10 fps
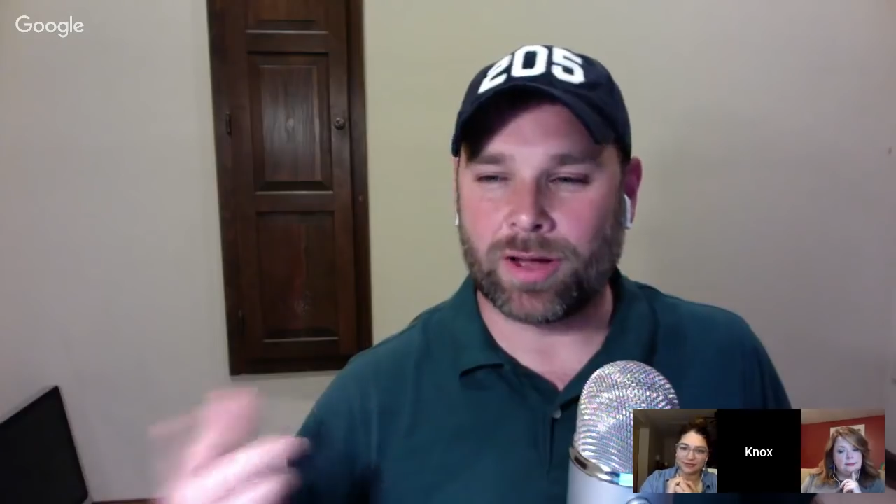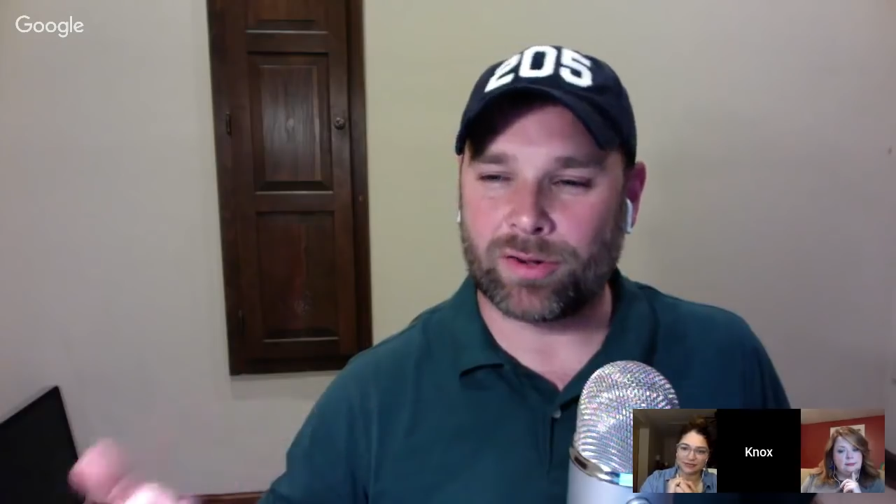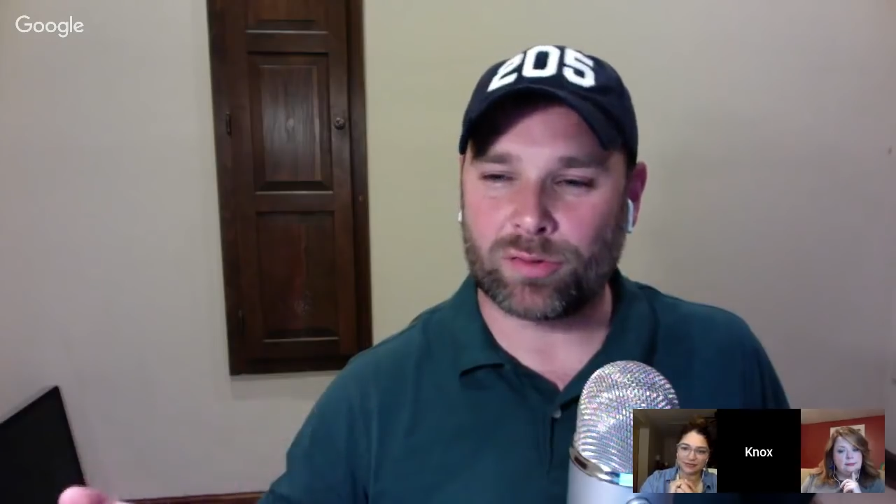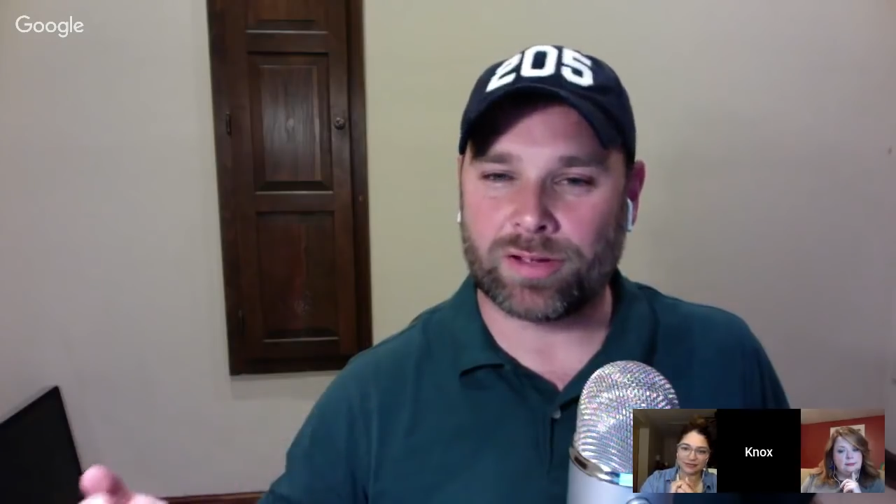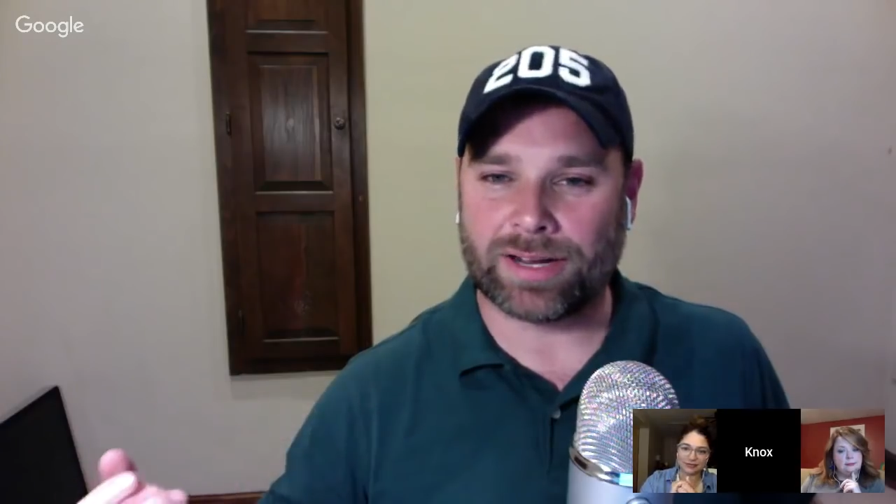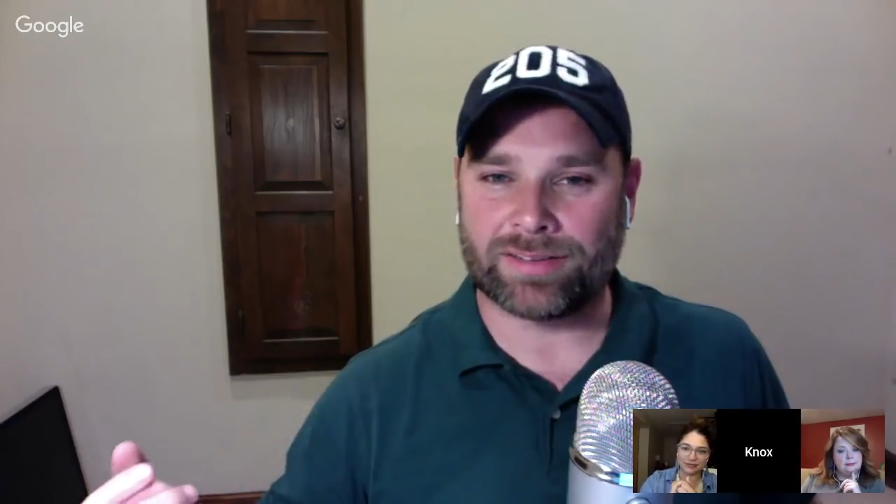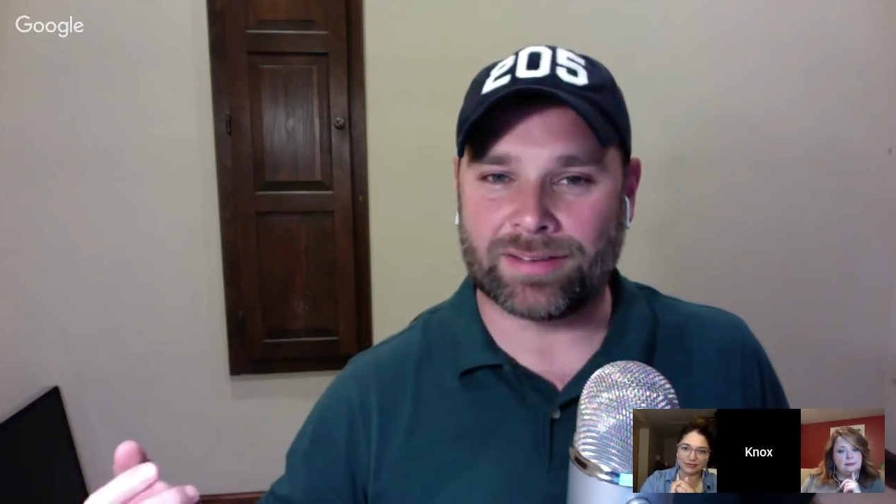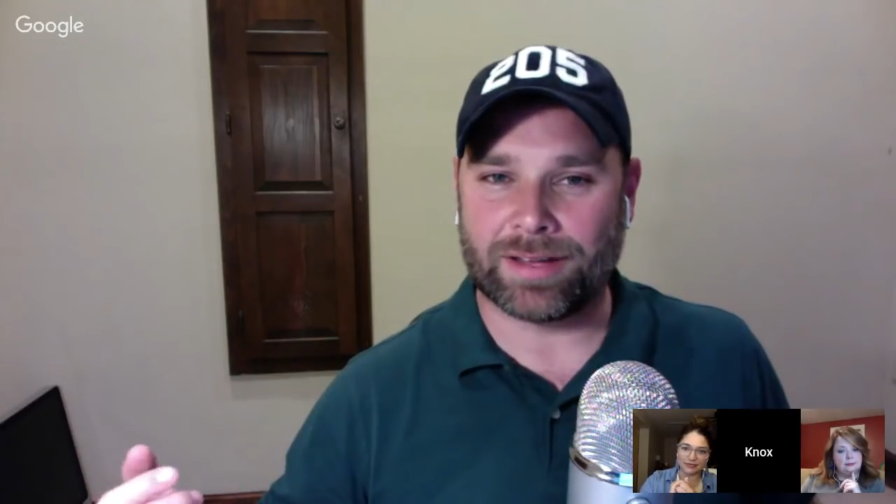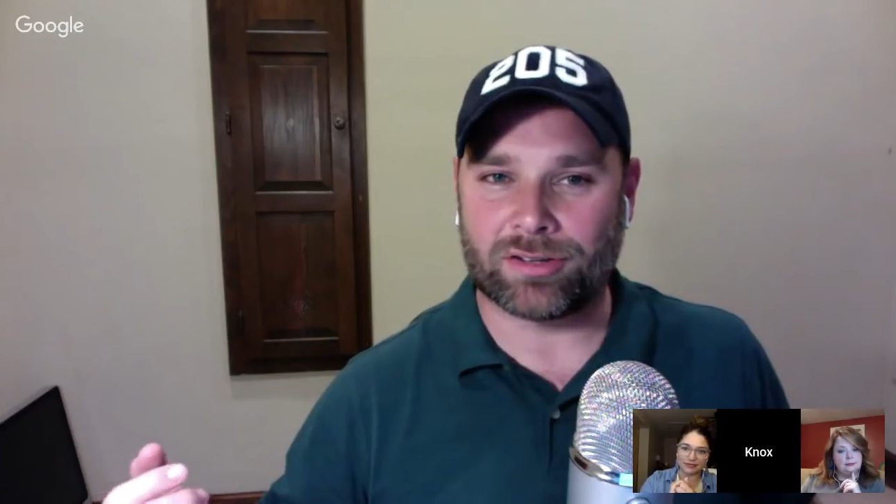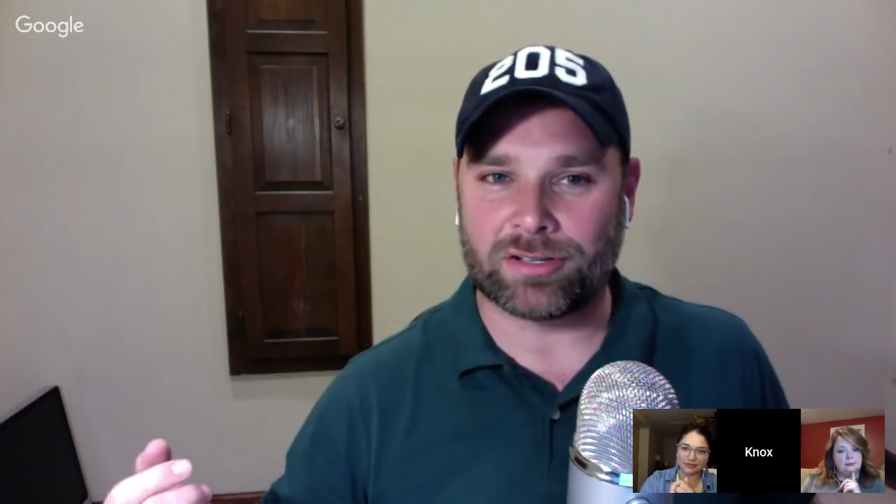I don't know if I can
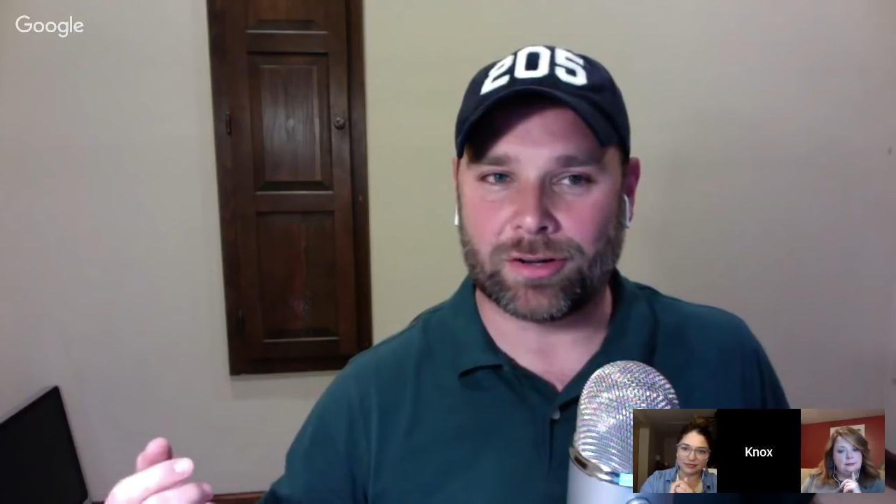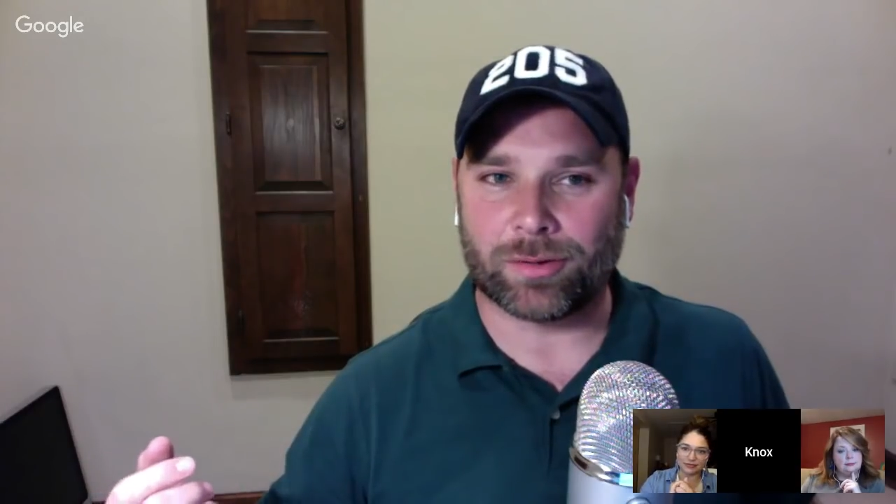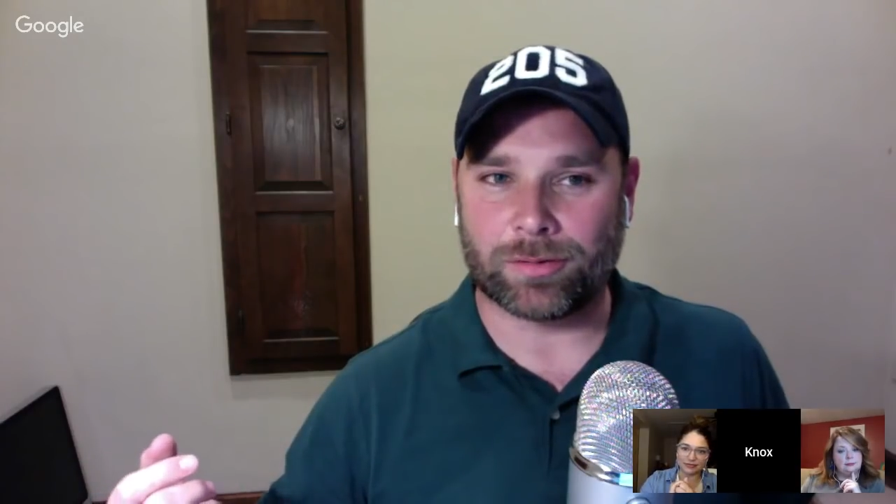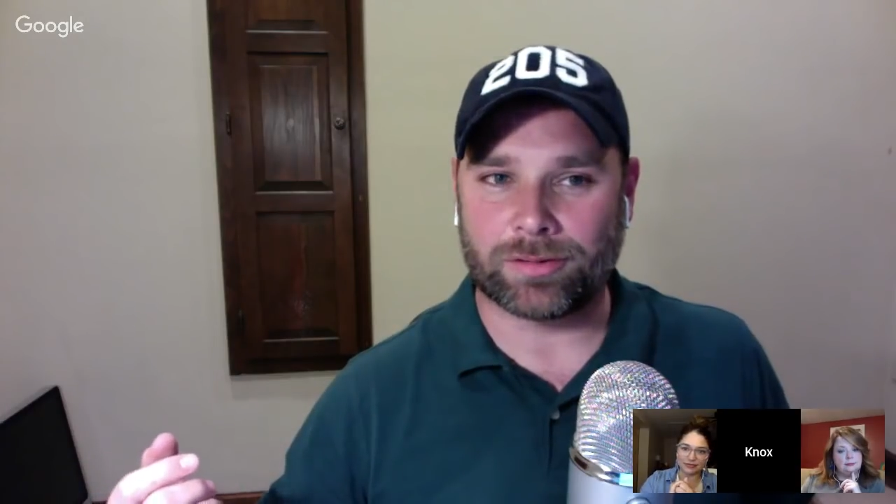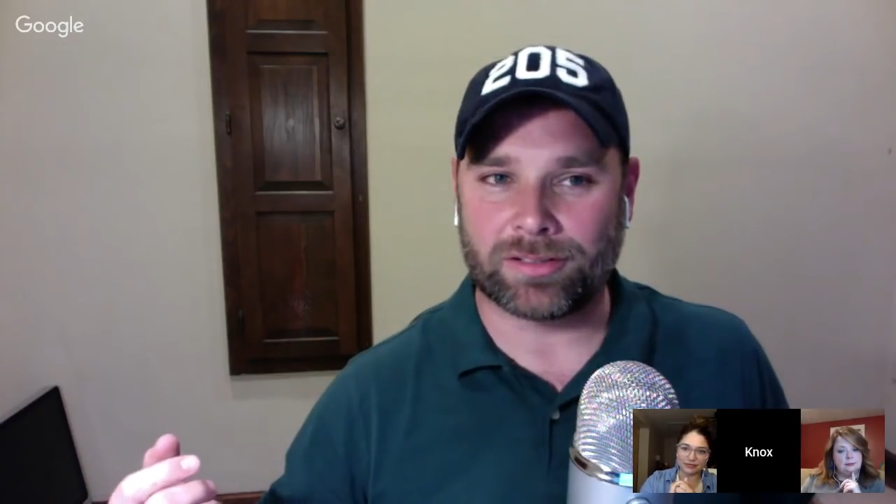say the show